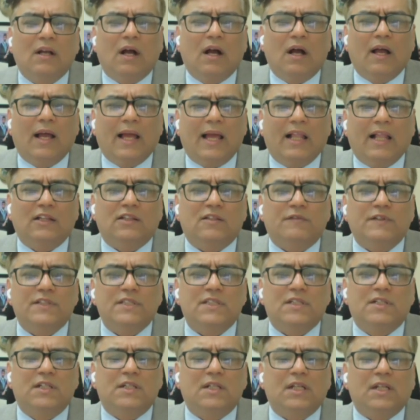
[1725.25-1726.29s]
uh, health
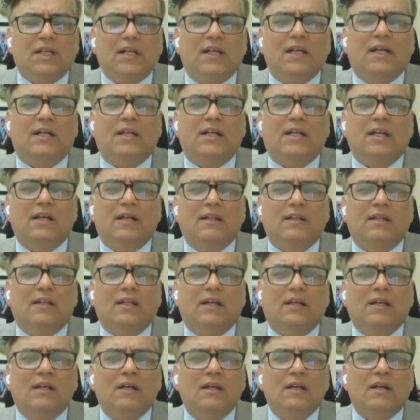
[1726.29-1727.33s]
was deteriorating in
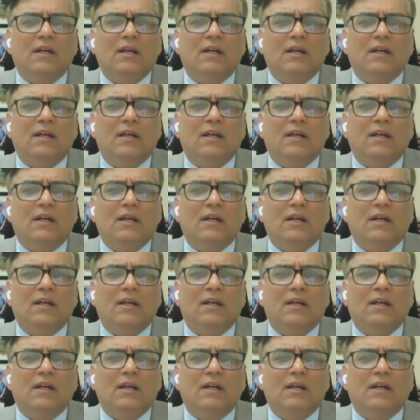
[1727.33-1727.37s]
the